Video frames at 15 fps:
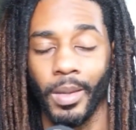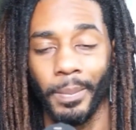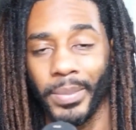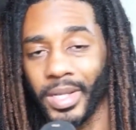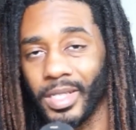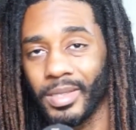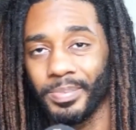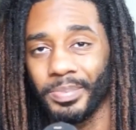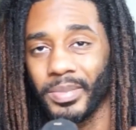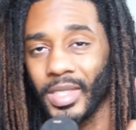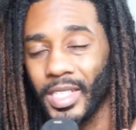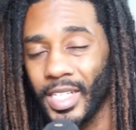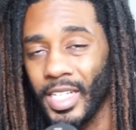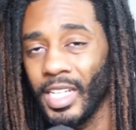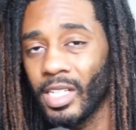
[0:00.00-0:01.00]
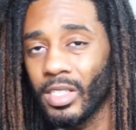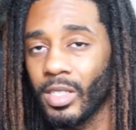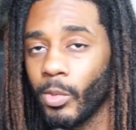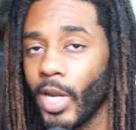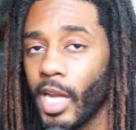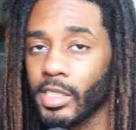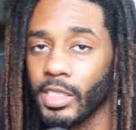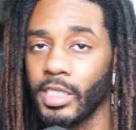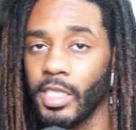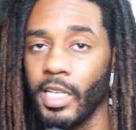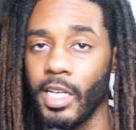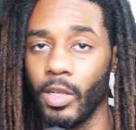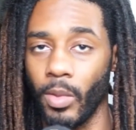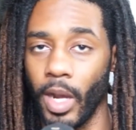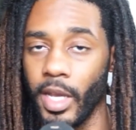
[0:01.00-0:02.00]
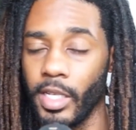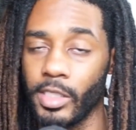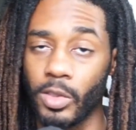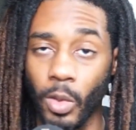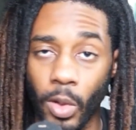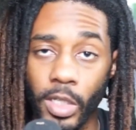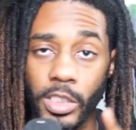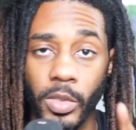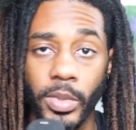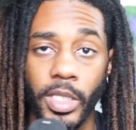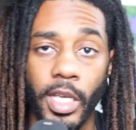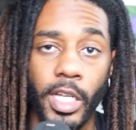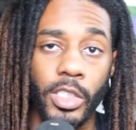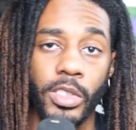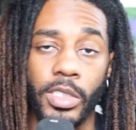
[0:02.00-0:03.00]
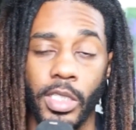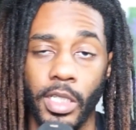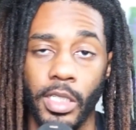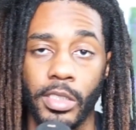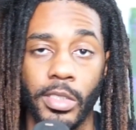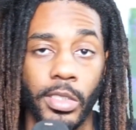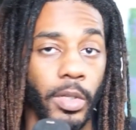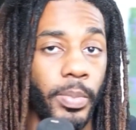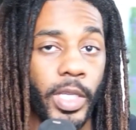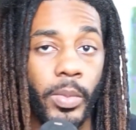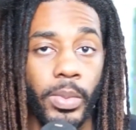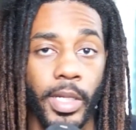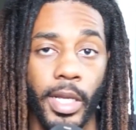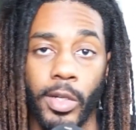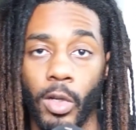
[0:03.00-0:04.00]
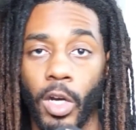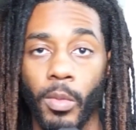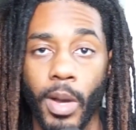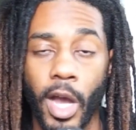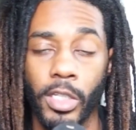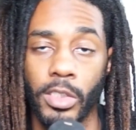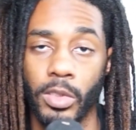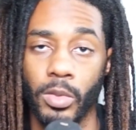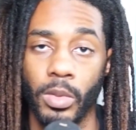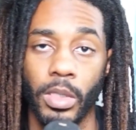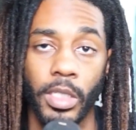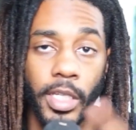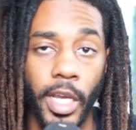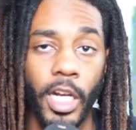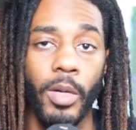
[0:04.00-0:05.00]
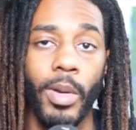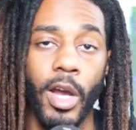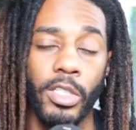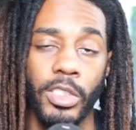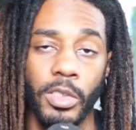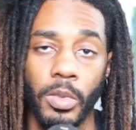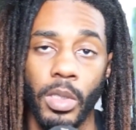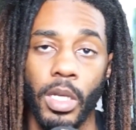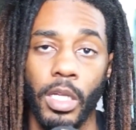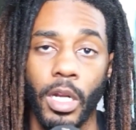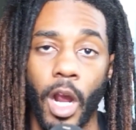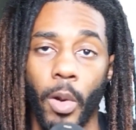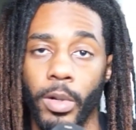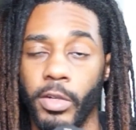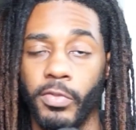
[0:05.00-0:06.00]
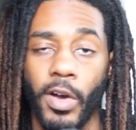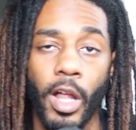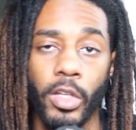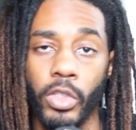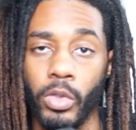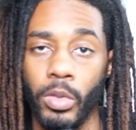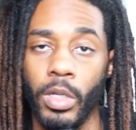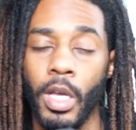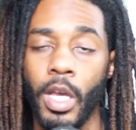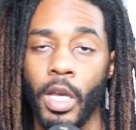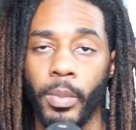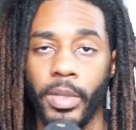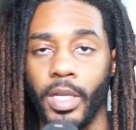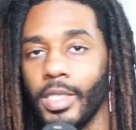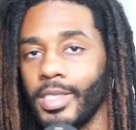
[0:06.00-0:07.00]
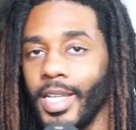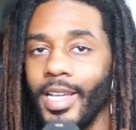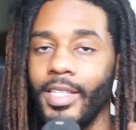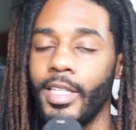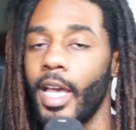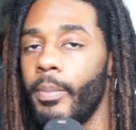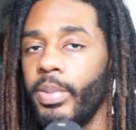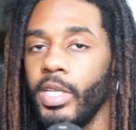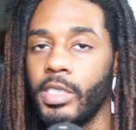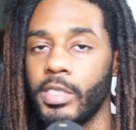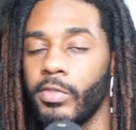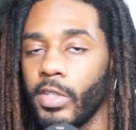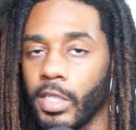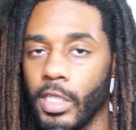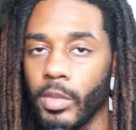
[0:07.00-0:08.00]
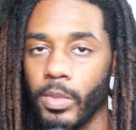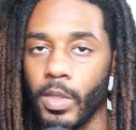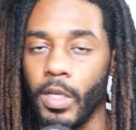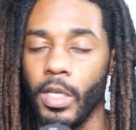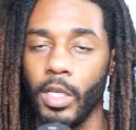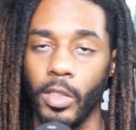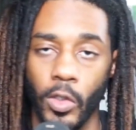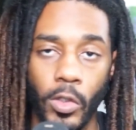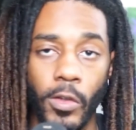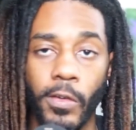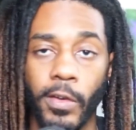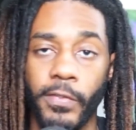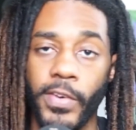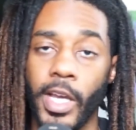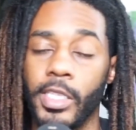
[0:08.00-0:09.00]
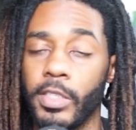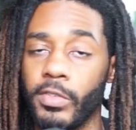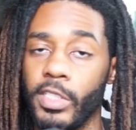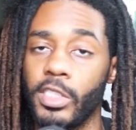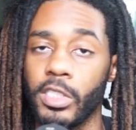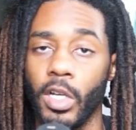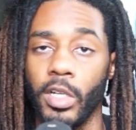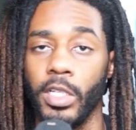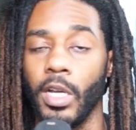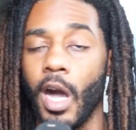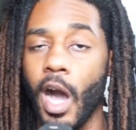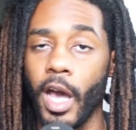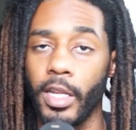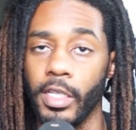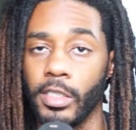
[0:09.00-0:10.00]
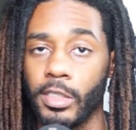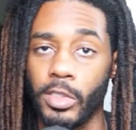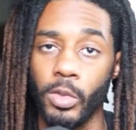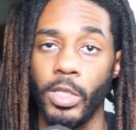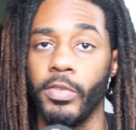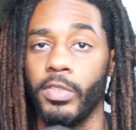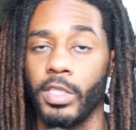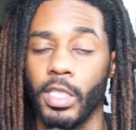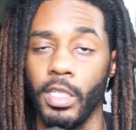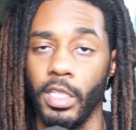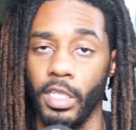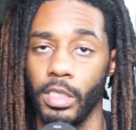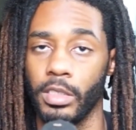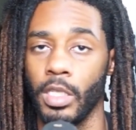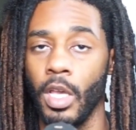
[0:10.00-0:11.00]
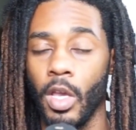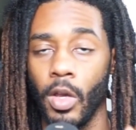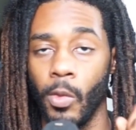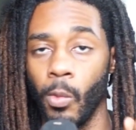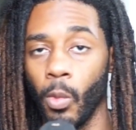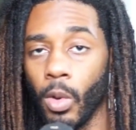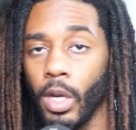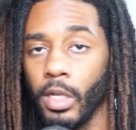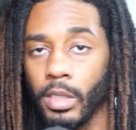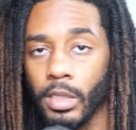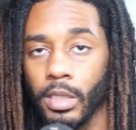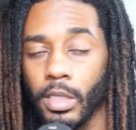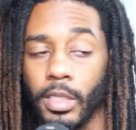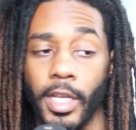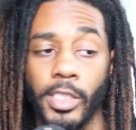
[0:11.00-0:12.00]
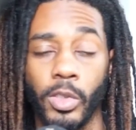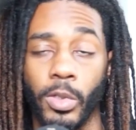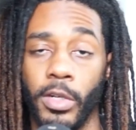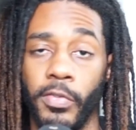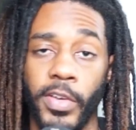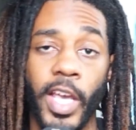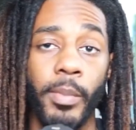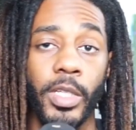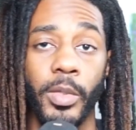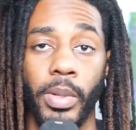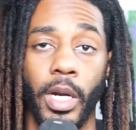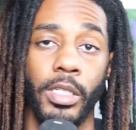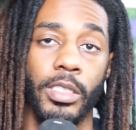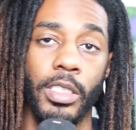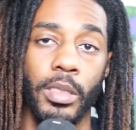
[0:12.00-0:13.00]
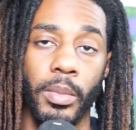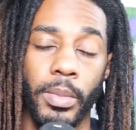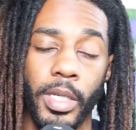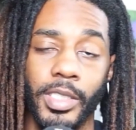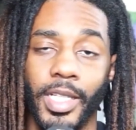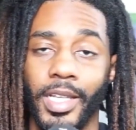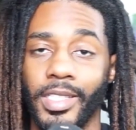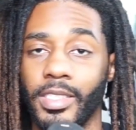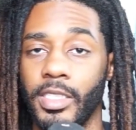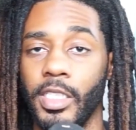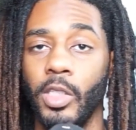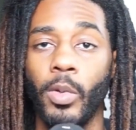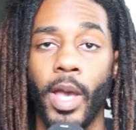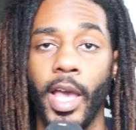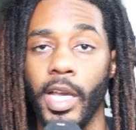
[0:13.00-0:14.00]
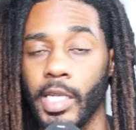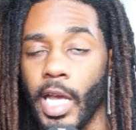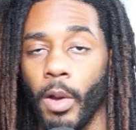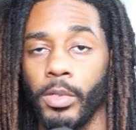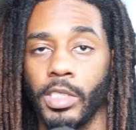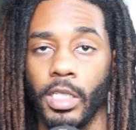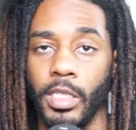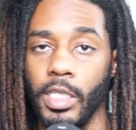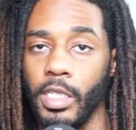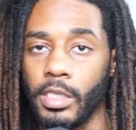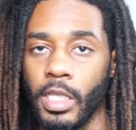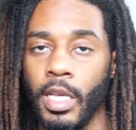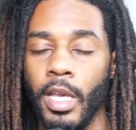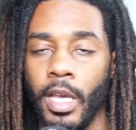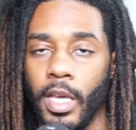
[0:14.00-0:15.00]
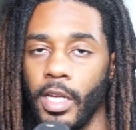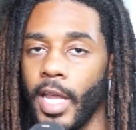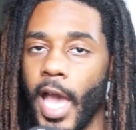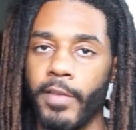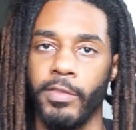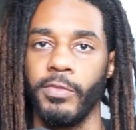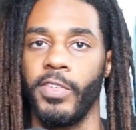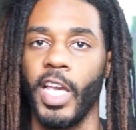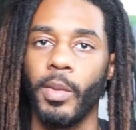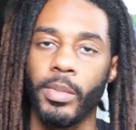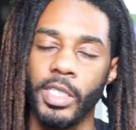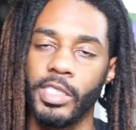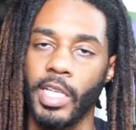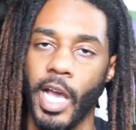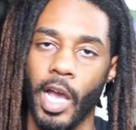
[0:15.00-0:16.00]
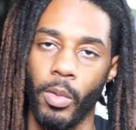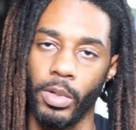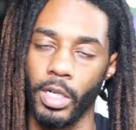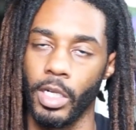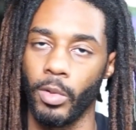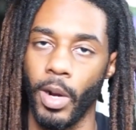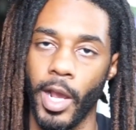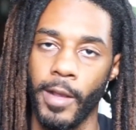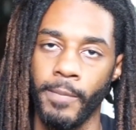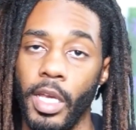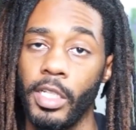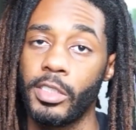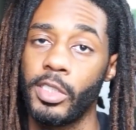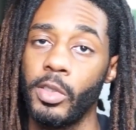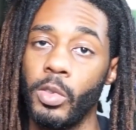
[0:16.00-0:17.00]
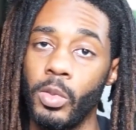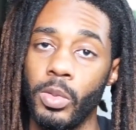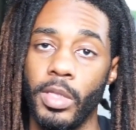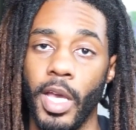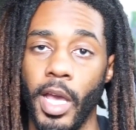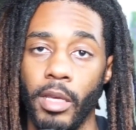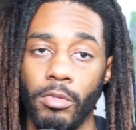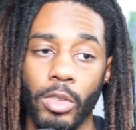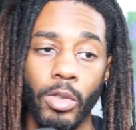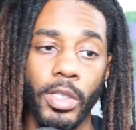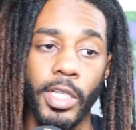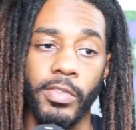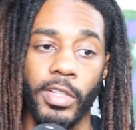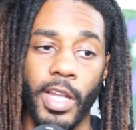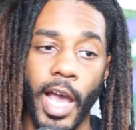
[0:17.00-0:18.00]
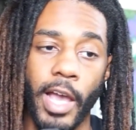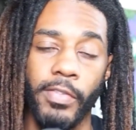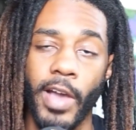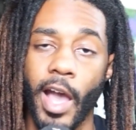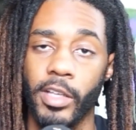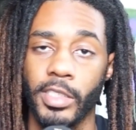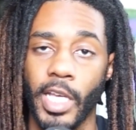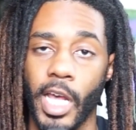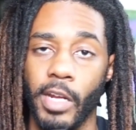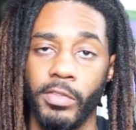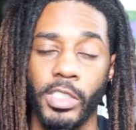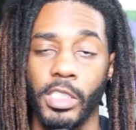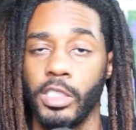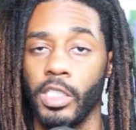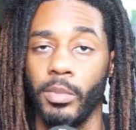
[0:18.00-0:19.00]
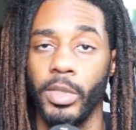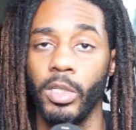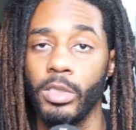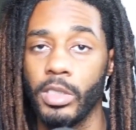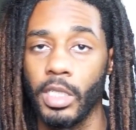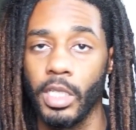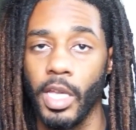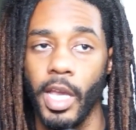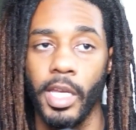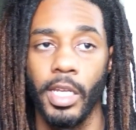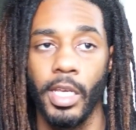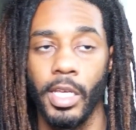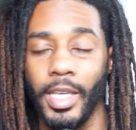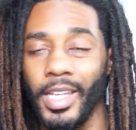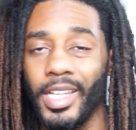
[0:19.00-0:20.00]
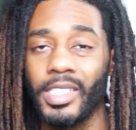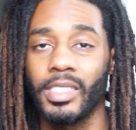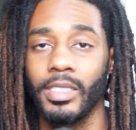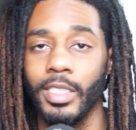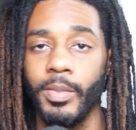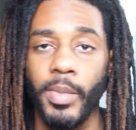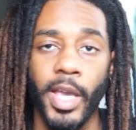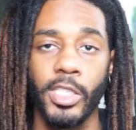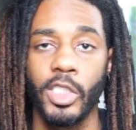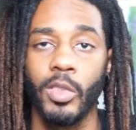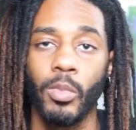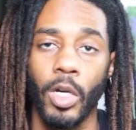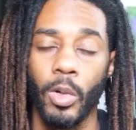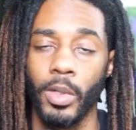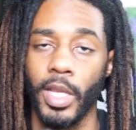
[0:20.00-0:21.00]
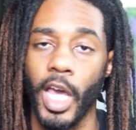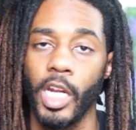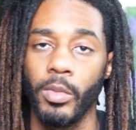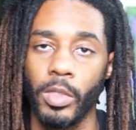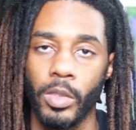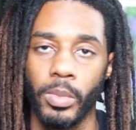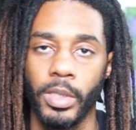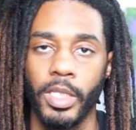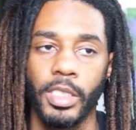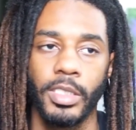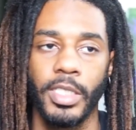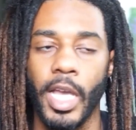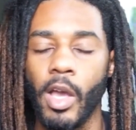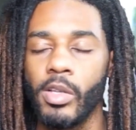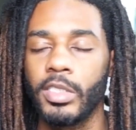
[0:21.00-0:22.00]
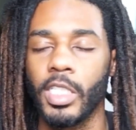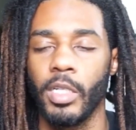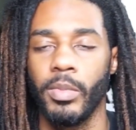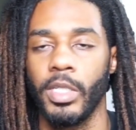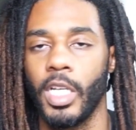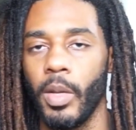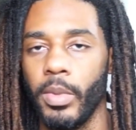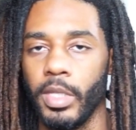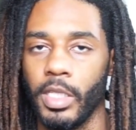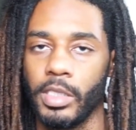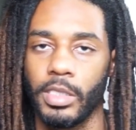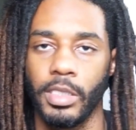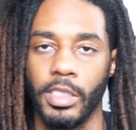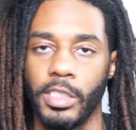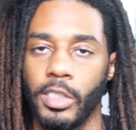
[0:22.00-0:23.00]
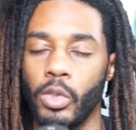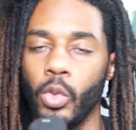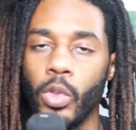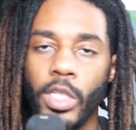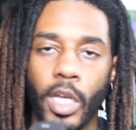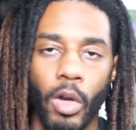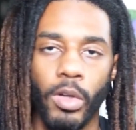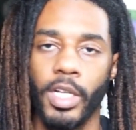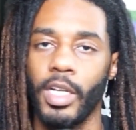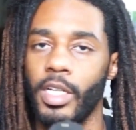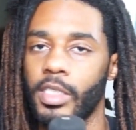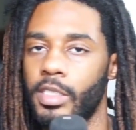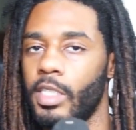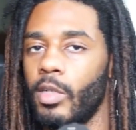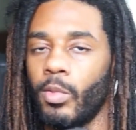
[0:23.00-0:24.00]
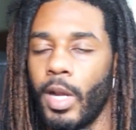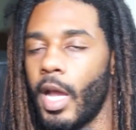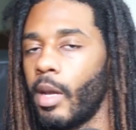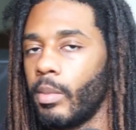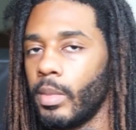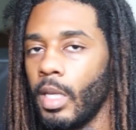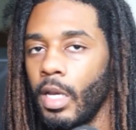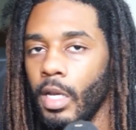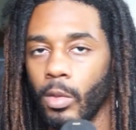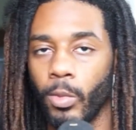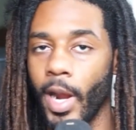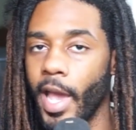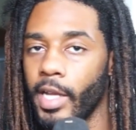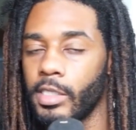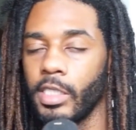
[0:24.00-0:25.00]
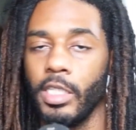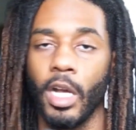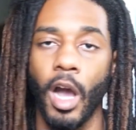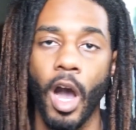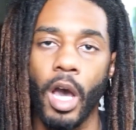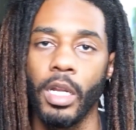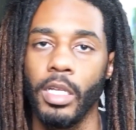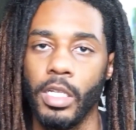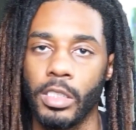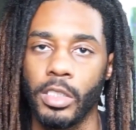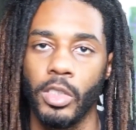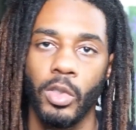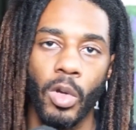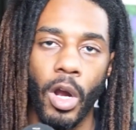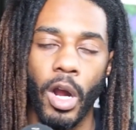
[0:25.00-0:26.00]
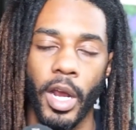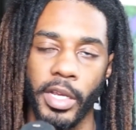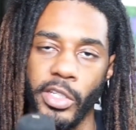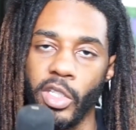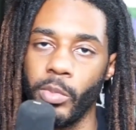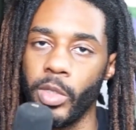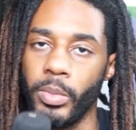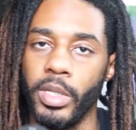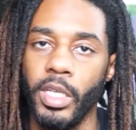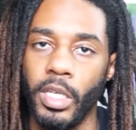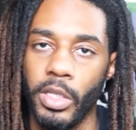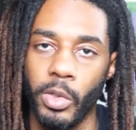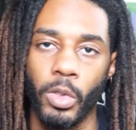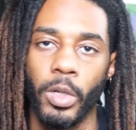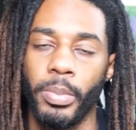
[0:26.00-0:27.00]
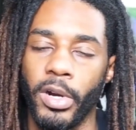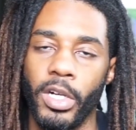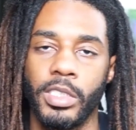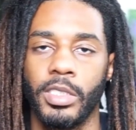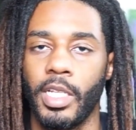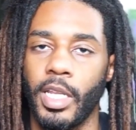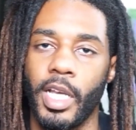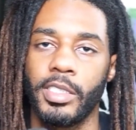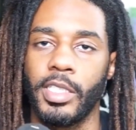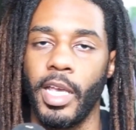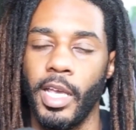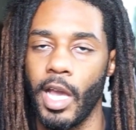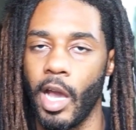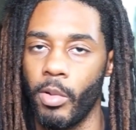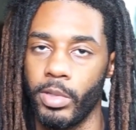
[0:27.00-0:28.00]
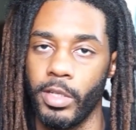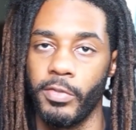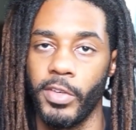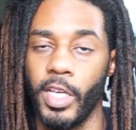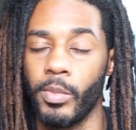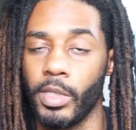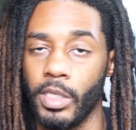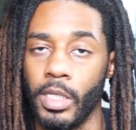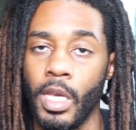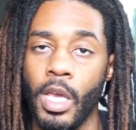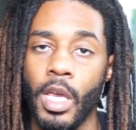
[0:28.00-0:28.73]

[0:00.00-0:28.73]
But key on what I just said, right? It's going to be interesting to the people that know about you, care about you, and already follow you. Because in that piece of clip, you've effectively shown your audience two different things. One, that you're a family person, because they can see you hanging out with your niece and having family time with her, right? And two, that you live a life outside of just your music, and it instantly makes you more relatable, because now instead of becoming this studio content rat to your audience, you are a human being. You're a person that likes to out with their family.